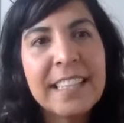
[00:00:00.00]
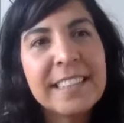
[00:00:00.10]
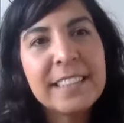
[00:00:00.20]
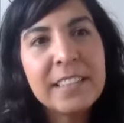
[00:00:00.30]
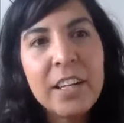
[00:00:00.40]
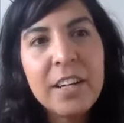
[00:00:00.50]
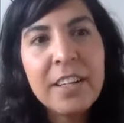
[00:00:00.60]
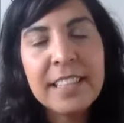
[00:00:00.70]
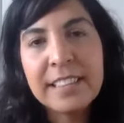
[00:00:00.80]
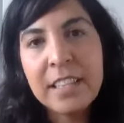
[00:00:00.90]
is
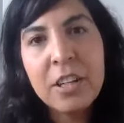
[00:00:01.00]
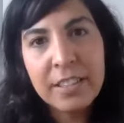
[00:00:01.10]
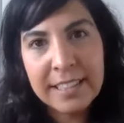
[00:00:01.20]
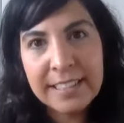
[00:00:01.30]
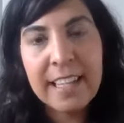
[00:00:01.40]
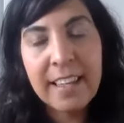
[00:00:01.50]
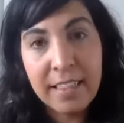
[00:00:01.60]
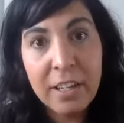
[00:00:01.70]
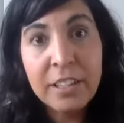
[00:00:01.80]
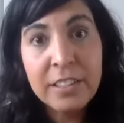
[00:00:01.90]
not as hard as they
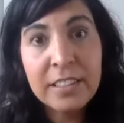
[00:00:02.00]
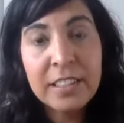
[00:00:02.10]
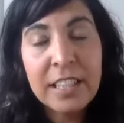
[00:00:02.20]
thought.